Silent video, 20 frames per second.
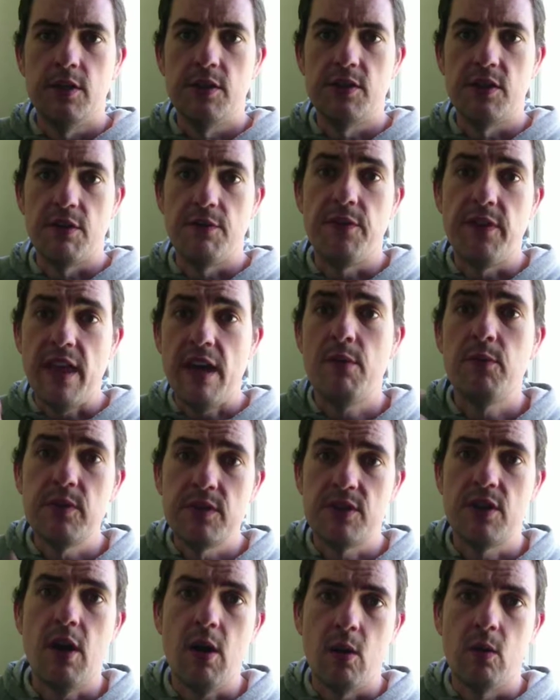So for that
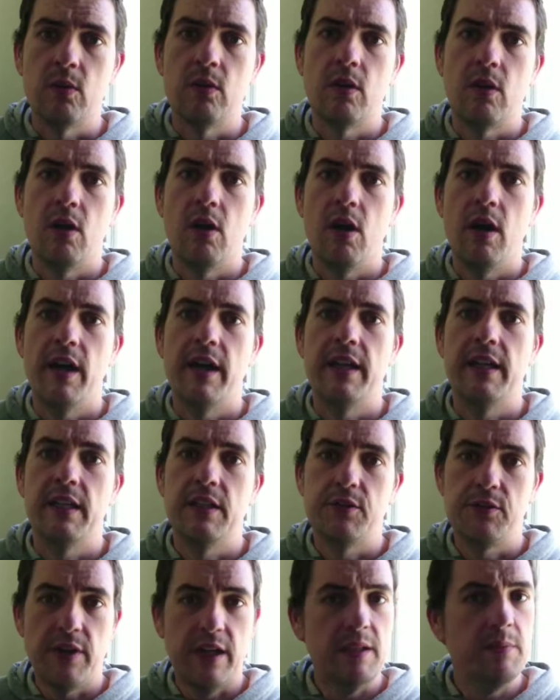result, I
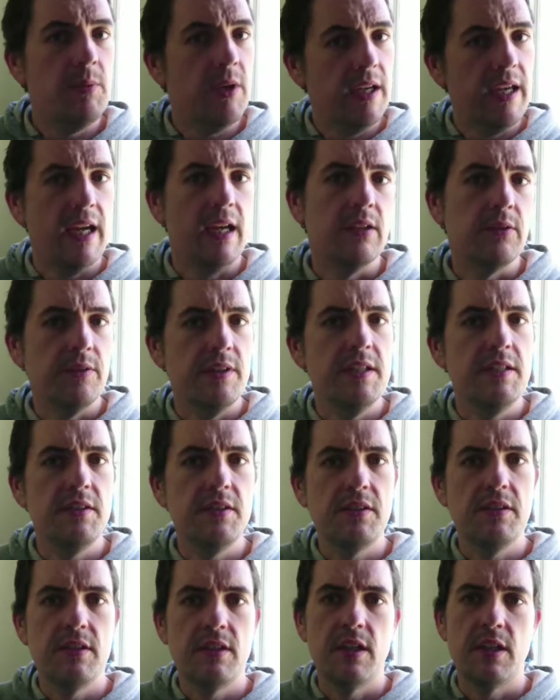track my
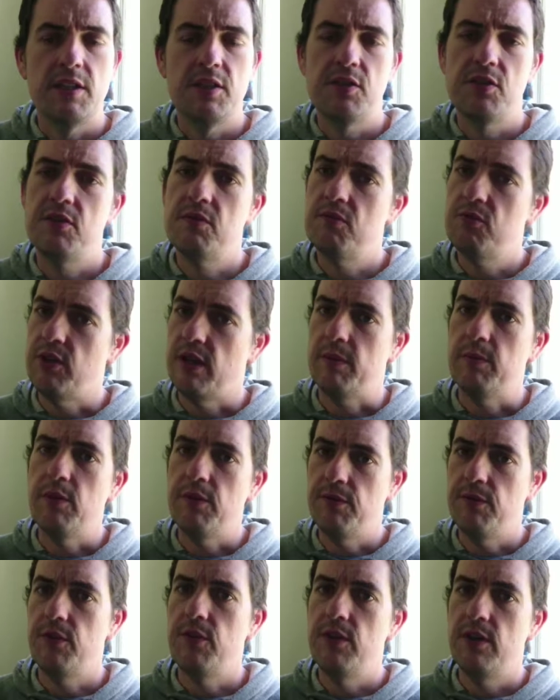calories. I just track my
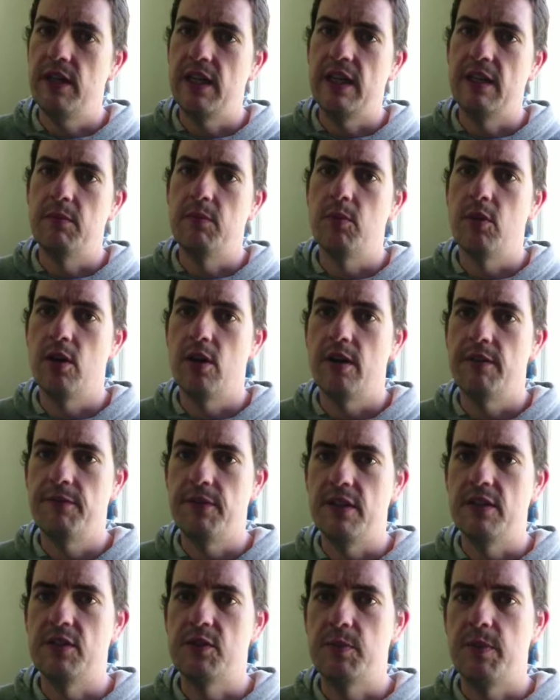food in my
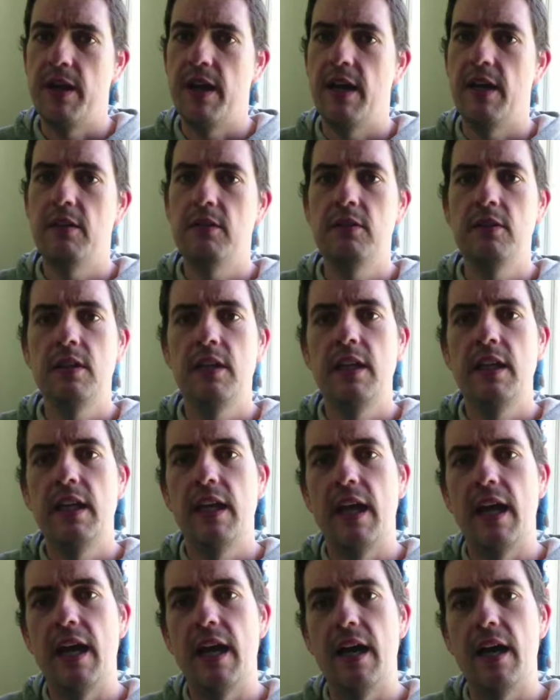Fitness Pal
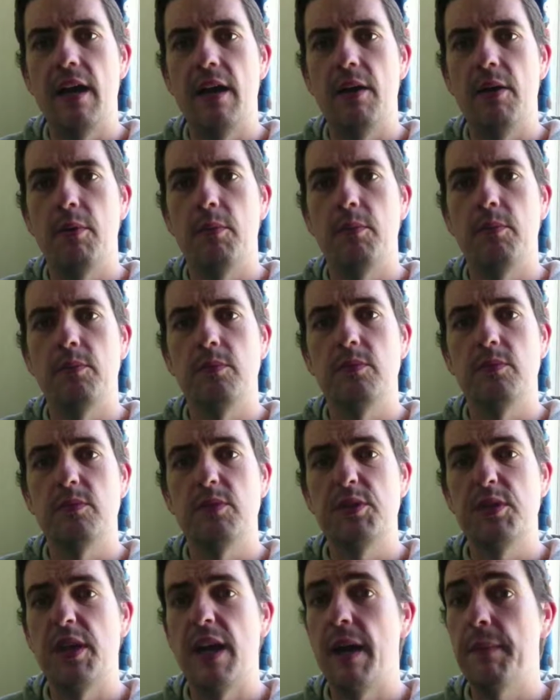
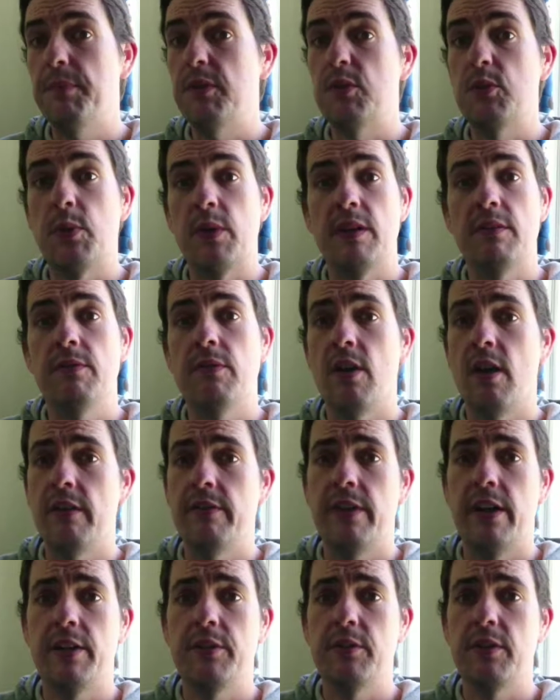to up to
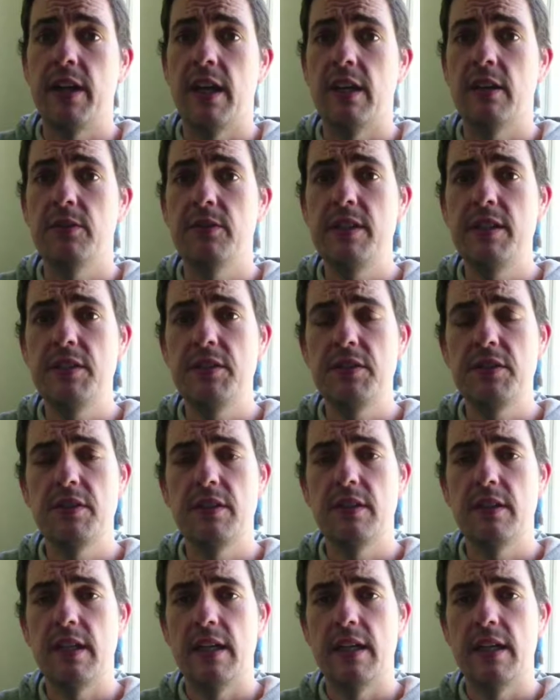2,500 calories.